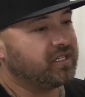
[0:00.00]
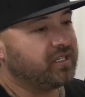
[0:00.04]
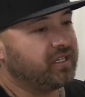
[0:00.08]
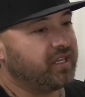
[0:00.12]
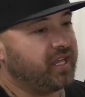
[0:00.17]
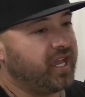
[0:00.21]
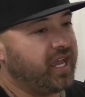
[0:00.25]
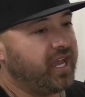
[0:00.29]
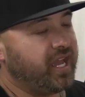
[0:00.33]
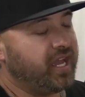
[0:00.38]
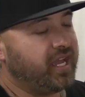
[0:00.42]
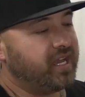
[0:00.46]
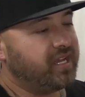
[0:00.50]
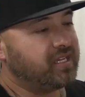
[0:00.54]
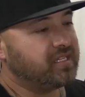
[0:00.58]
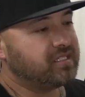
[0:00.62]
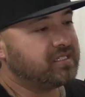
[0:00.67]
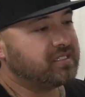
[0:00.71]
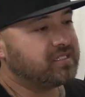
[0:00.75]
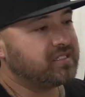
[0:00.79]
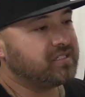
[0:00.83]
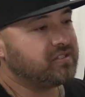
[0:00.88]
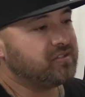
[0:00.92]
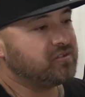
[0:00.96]

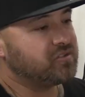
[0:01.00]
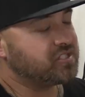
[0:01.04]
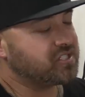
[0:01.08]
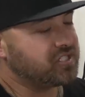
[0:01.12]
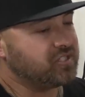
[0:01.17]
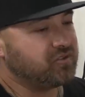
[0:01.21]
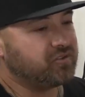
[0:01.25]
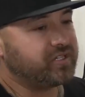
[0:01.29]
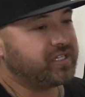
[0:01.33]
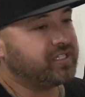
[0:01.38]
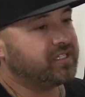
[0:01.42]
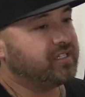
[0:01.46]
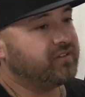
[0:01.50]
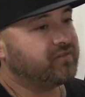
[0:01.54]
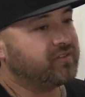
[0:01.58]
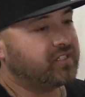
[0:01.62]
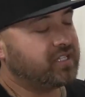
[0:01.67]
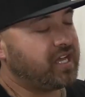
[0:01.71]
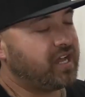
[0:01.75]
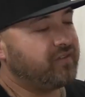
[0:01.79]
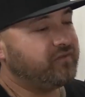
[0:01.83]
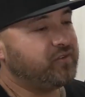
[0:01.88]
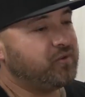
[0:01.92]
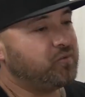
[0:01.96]
and you still can live the
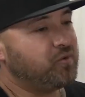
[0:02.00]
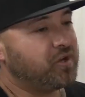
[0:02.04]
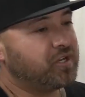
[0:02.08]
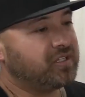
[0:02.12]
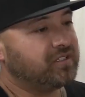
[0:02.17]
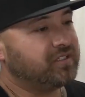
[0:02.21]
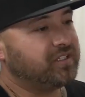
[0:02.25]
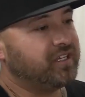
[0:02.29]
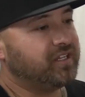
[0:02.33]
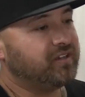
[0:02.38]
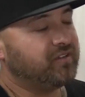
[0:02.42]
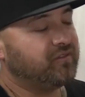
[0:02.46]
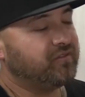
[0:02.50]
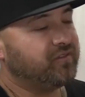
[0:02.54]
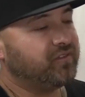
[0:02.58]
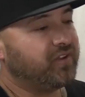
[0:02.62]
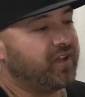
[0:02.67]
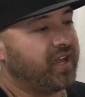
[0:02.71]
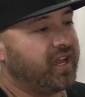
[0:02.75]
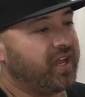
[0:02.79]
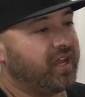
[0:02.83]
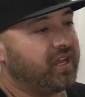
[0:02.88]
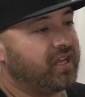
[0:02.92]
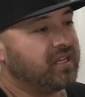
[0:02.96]
life you want to live, yes.
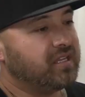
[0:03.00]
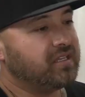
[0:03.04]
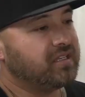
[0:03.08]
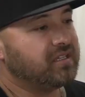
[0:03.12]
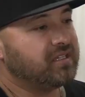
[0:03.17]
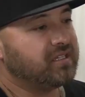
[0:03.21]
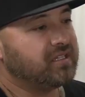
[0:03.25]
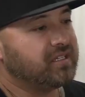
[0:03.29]
and